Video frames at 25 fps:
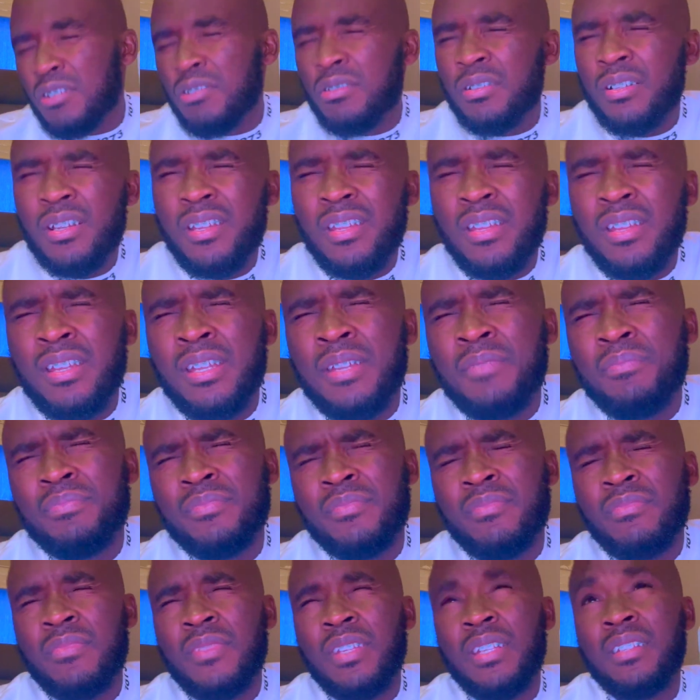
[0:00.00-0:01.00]
only
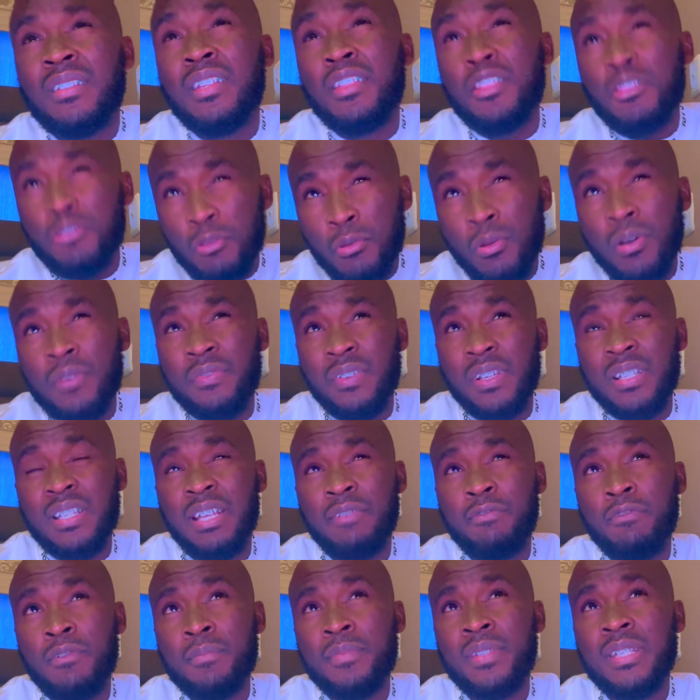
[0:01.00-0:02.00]
a few of us are
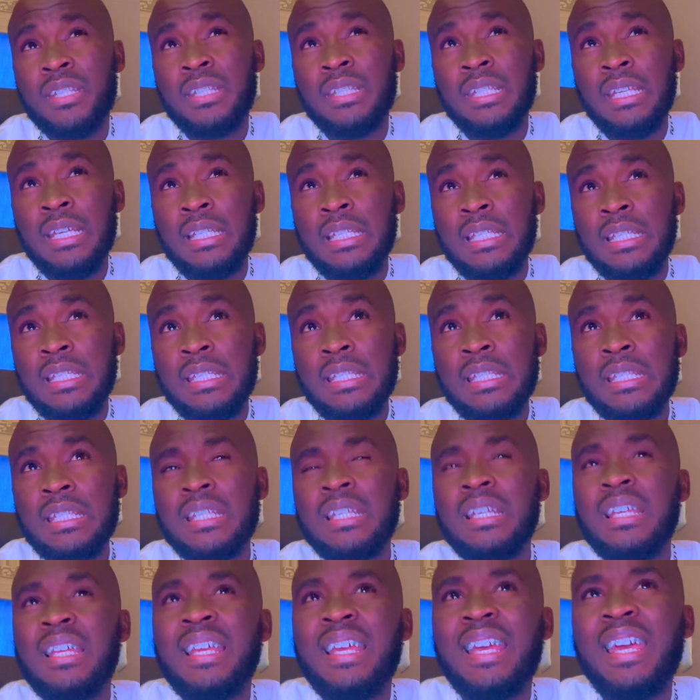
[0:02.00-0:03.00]
from Stelis
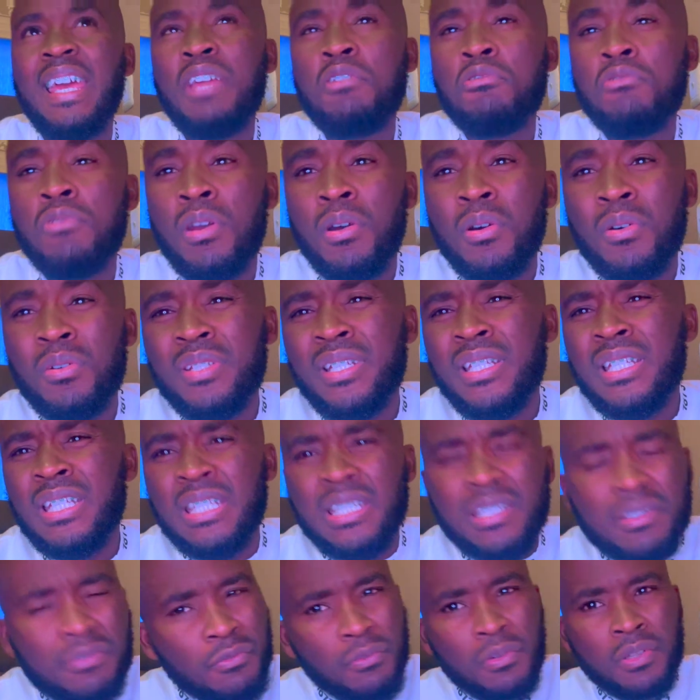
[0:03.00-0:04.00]
and we're all in
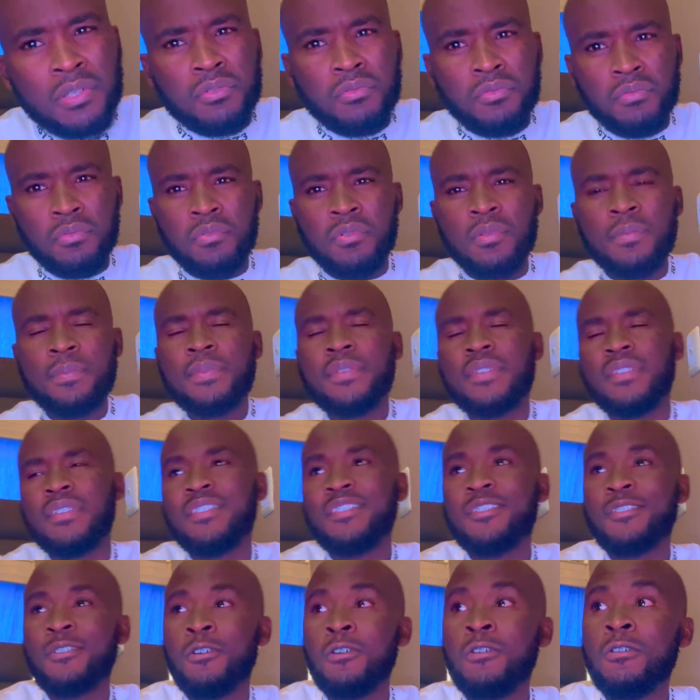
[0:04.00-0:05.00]
different groups.
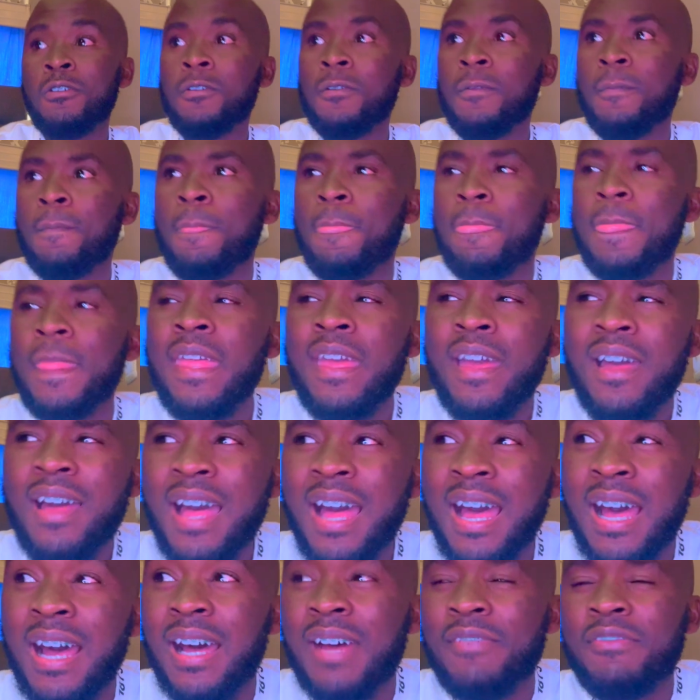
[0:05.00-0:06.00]
So
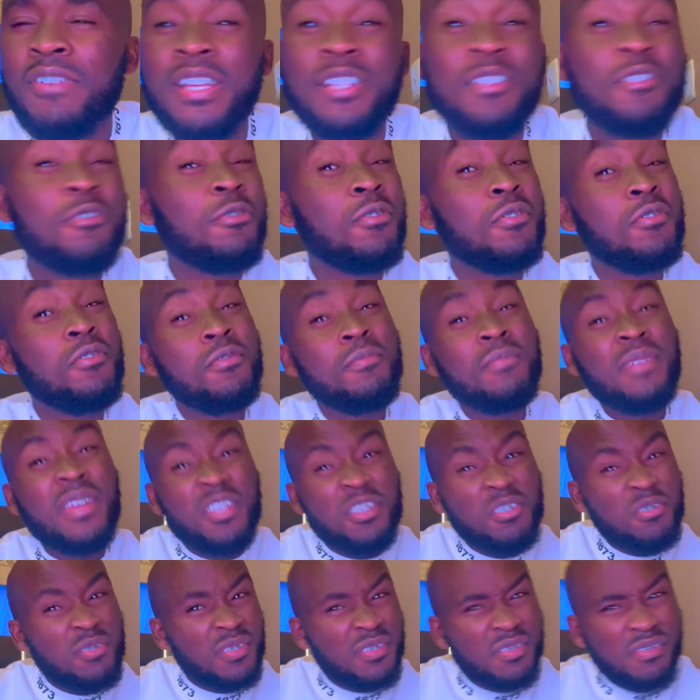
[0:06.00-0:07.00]
yeah, I've had to make
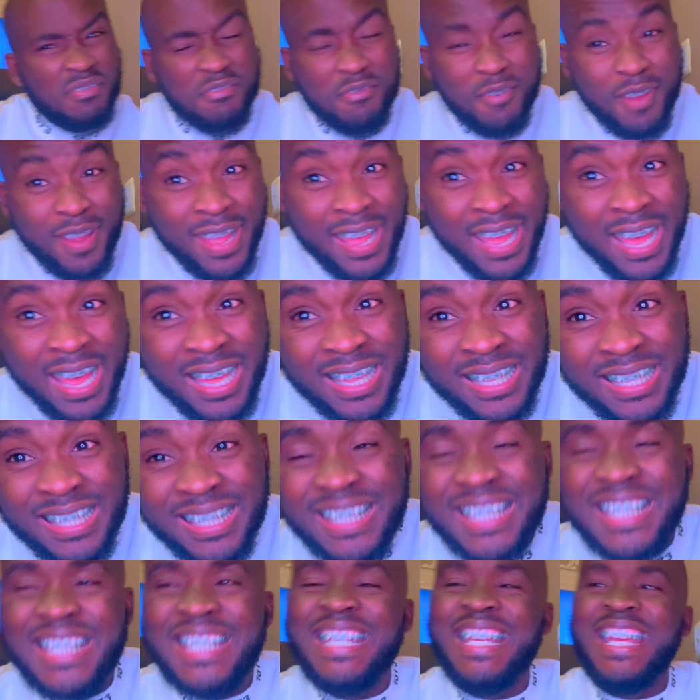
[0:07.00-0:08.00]
new
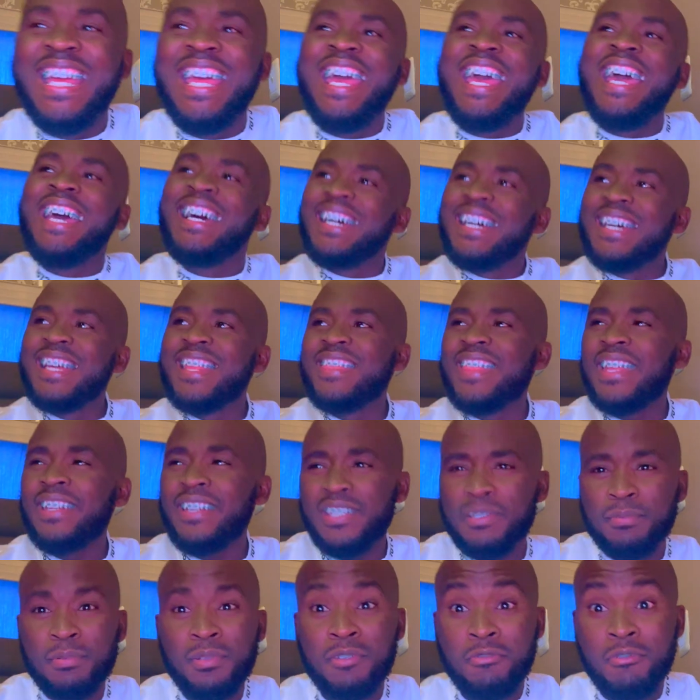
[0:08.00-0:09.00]
friends and that
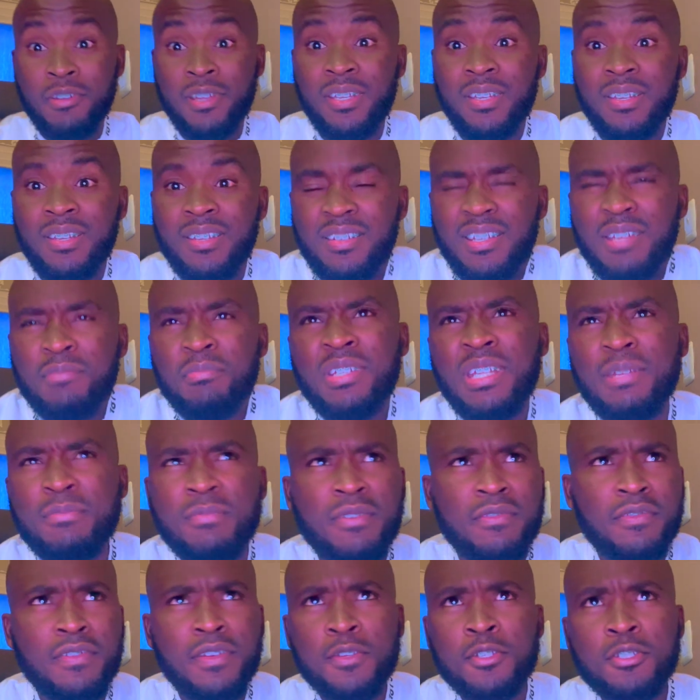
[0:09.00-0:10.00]
has been great. I mean, I'm a
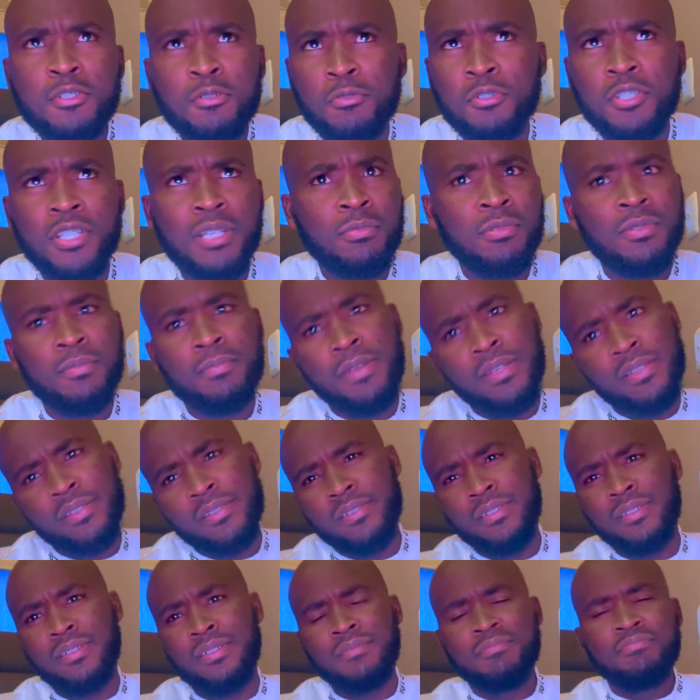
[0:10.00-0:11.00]
very sociable
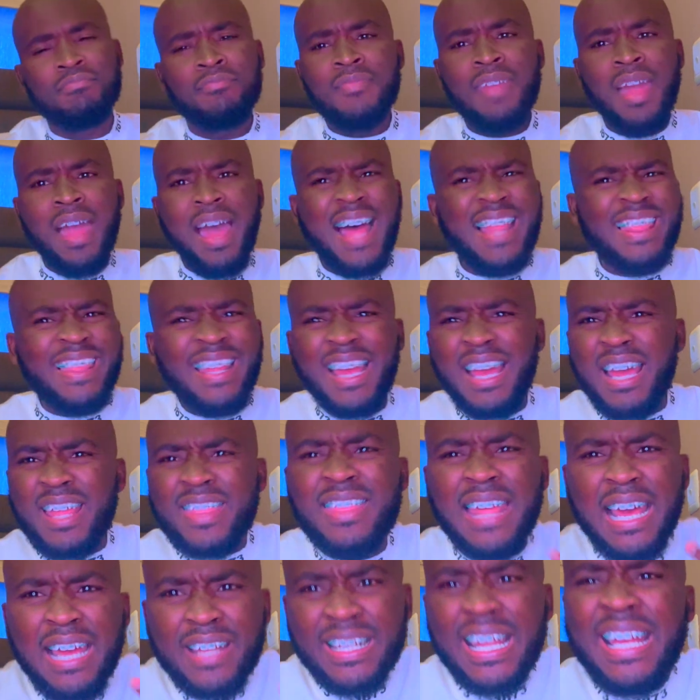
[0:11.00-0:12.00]
person.
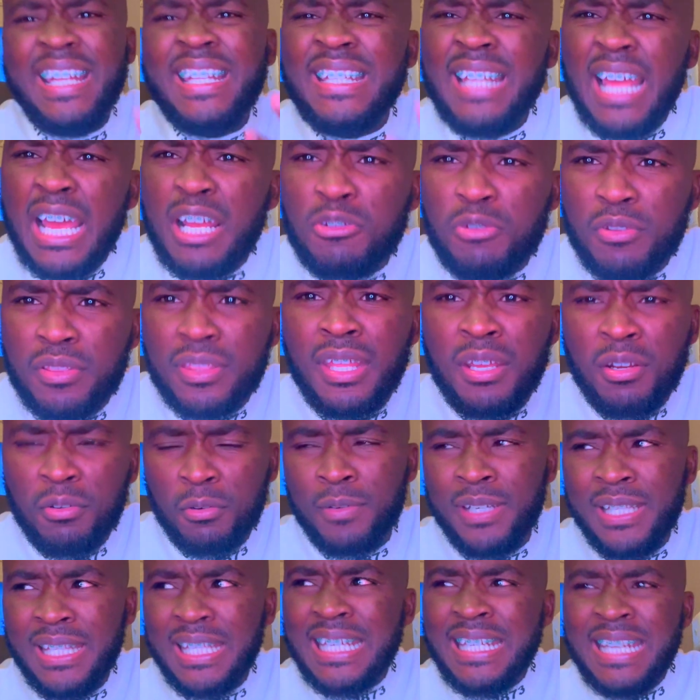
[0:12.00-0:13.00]
I'd like to think
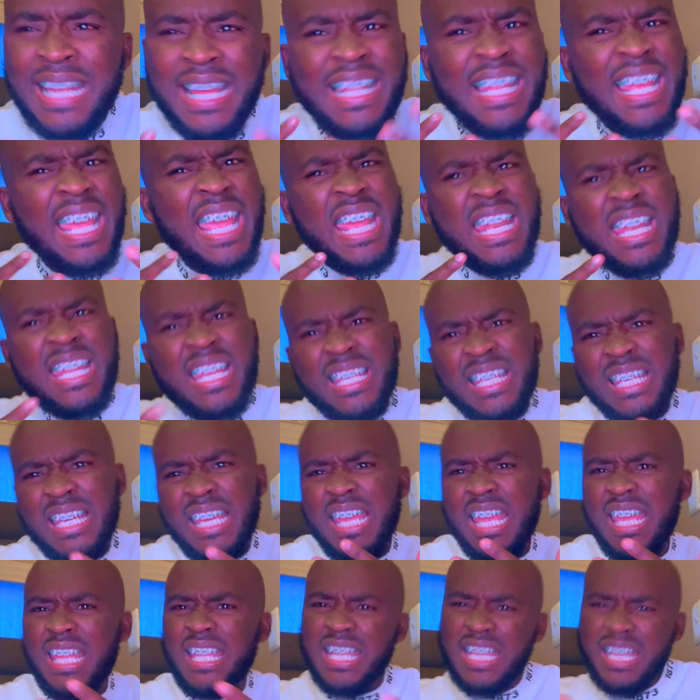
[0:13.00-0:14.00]
originally energy
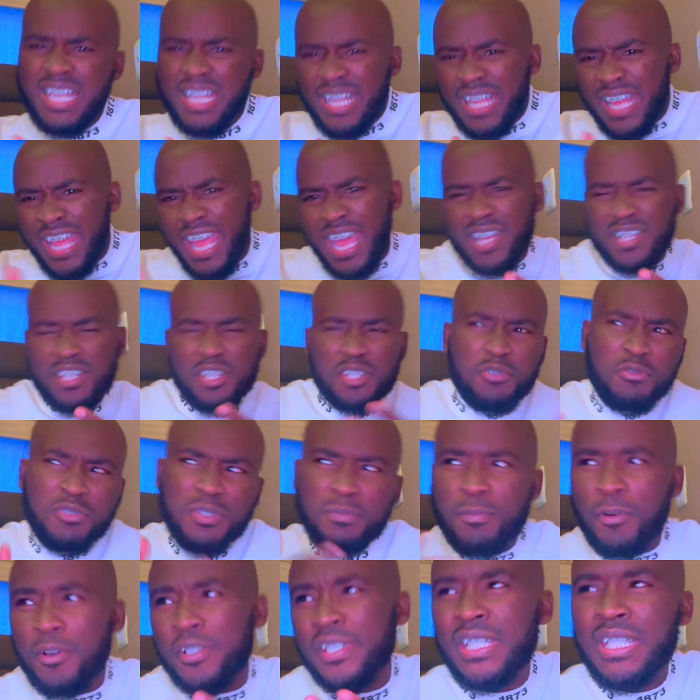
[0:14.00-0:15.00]
is exude
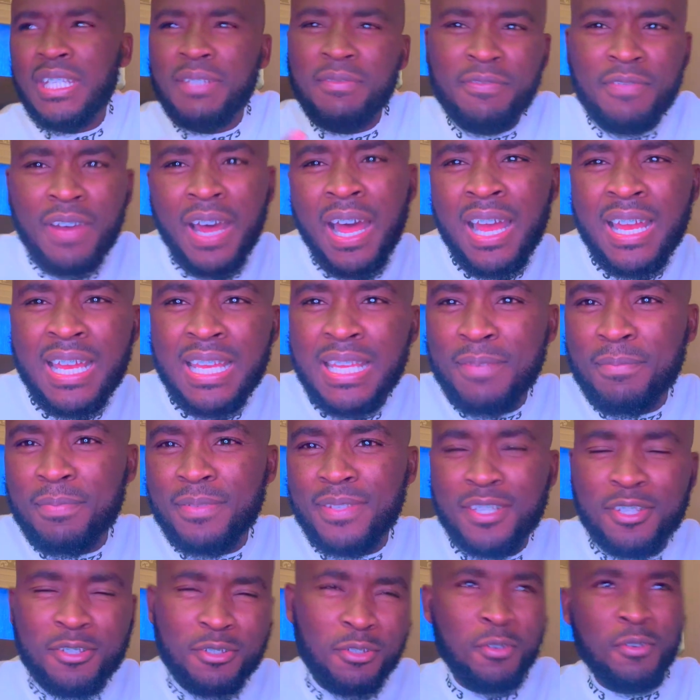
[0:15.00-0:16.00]
positive
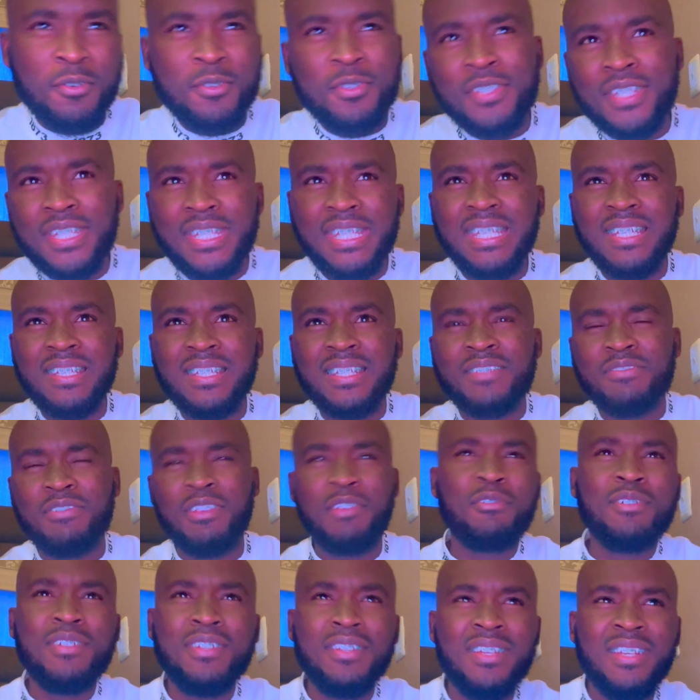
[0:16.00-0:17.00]
vibes. So you see, it's
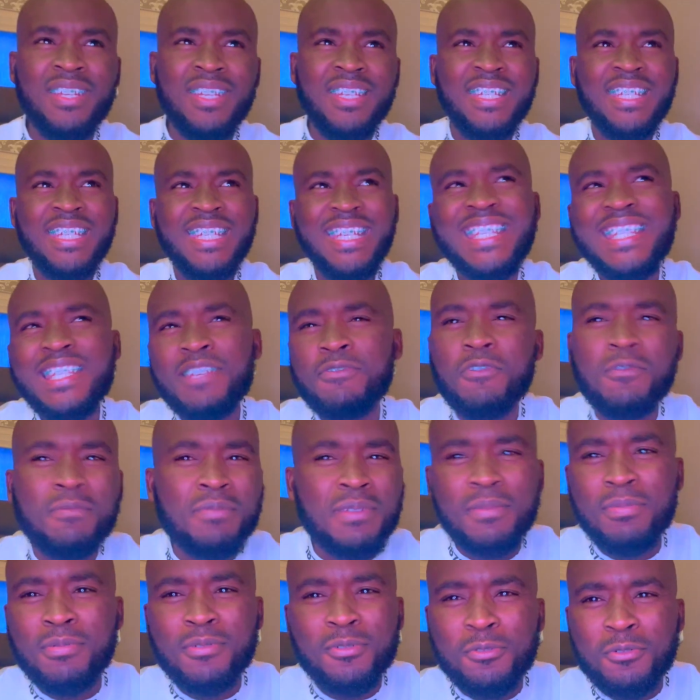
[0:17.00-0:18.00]
very easy for
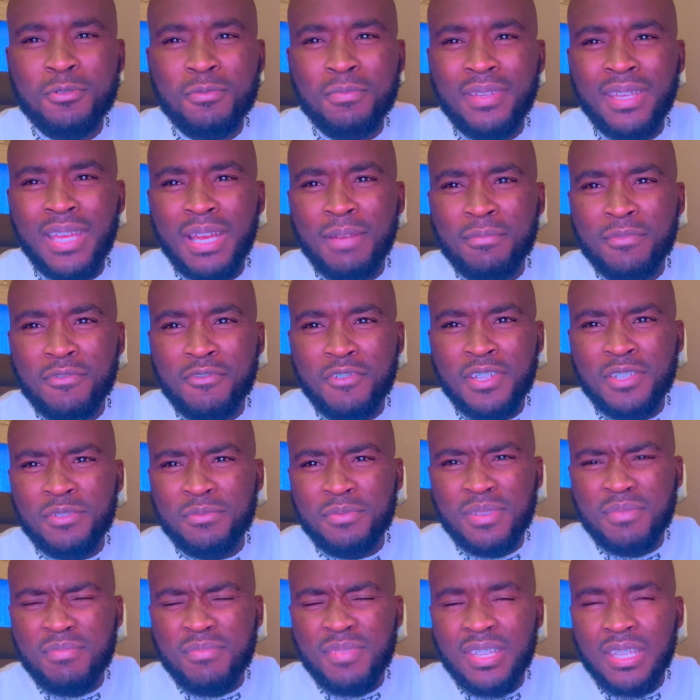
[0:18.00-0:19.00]
people to become friends
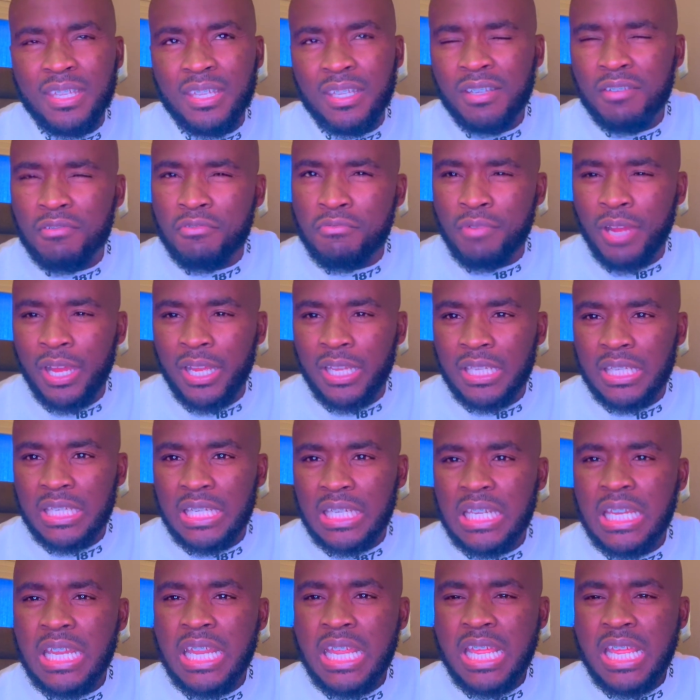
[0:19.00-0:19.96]
with me, right?